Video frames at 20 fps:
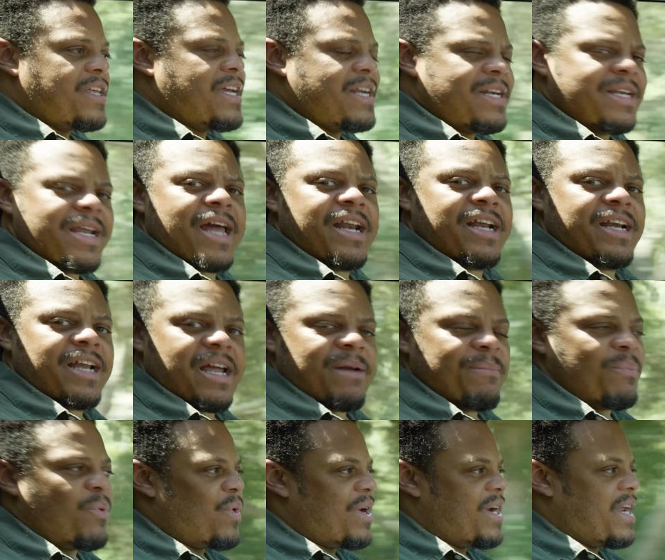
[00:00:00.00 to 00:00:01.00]
the
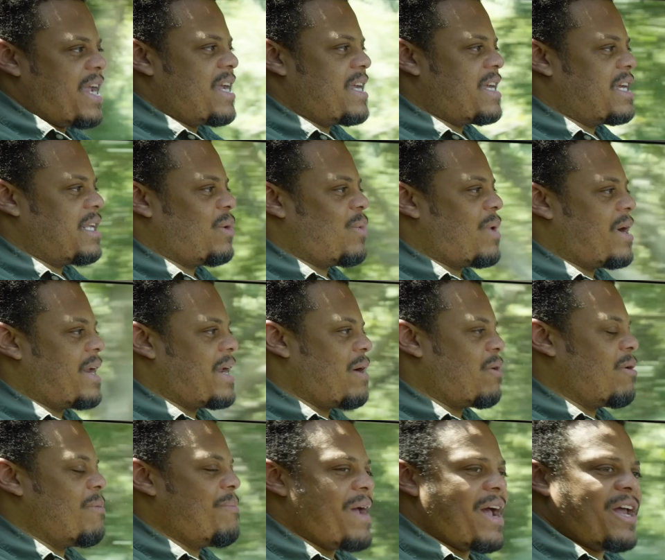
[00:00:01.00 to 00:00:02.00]
99.8 kilowatt
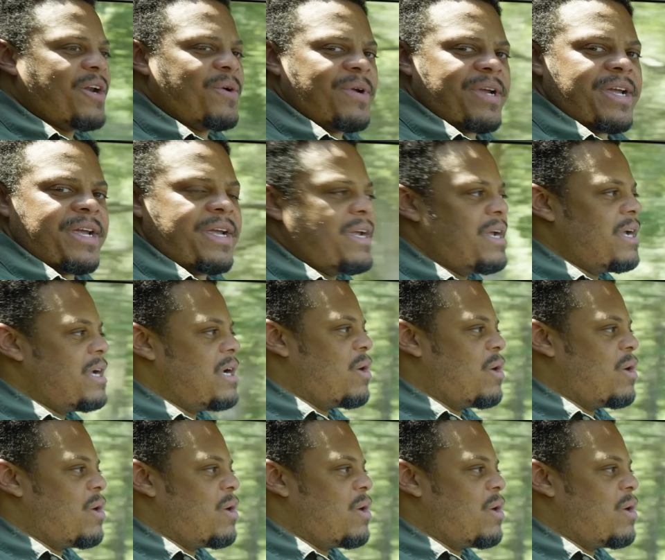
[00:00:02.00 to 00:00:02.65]
hour battery,